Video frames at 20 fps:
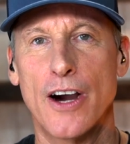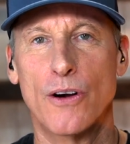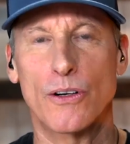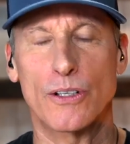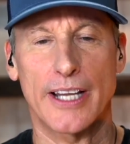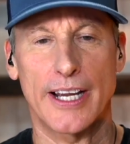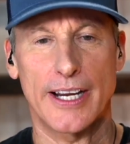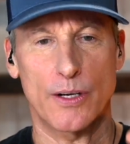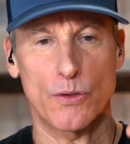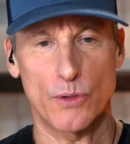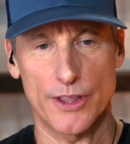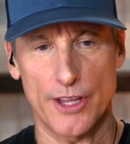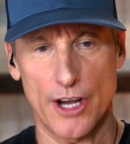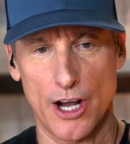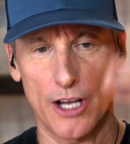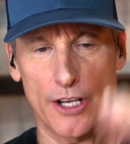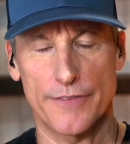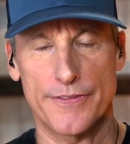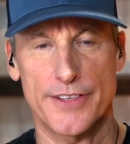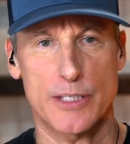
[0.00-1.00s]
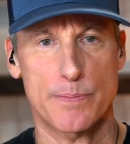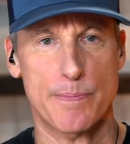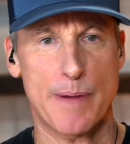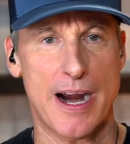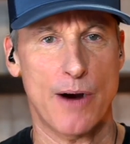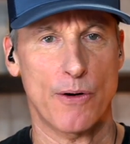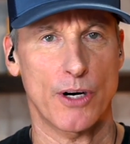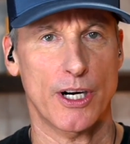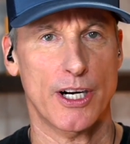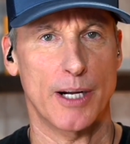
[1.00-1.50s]
like with all of these
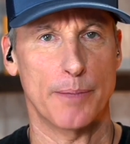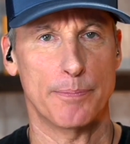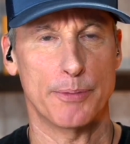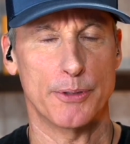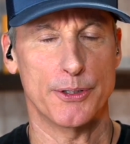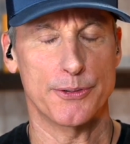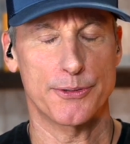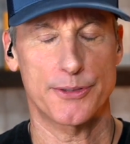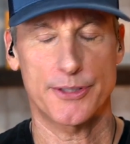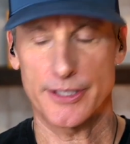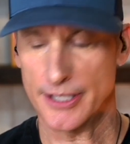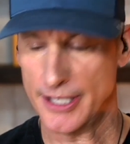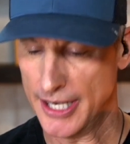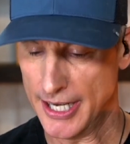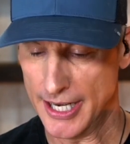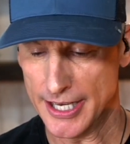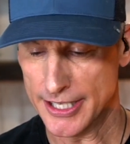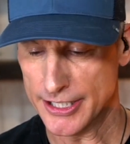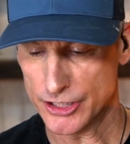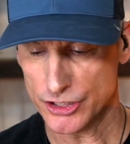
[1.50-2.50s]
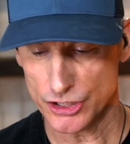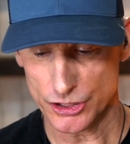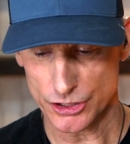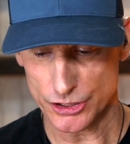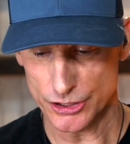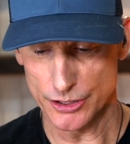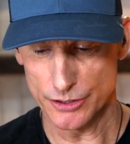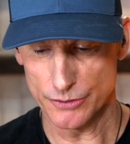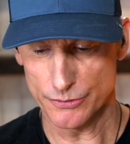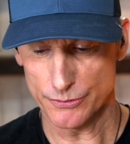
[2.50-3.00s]
power couples, and it's
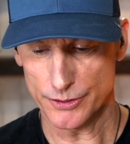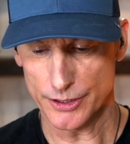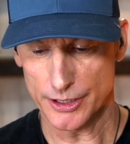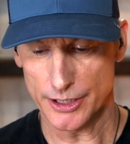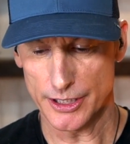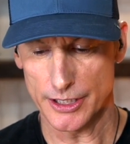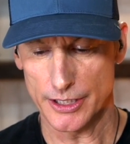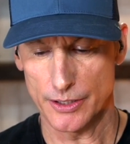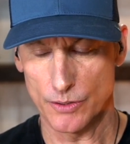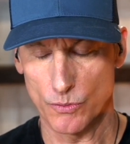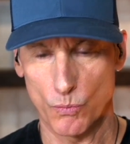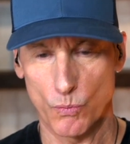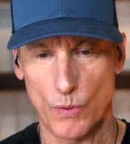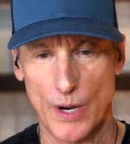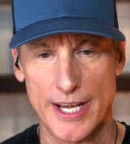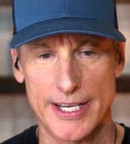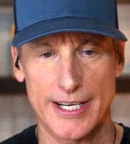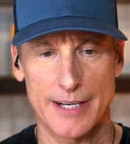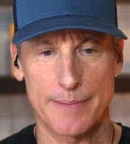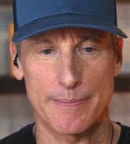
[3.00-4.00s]
true for Wendy and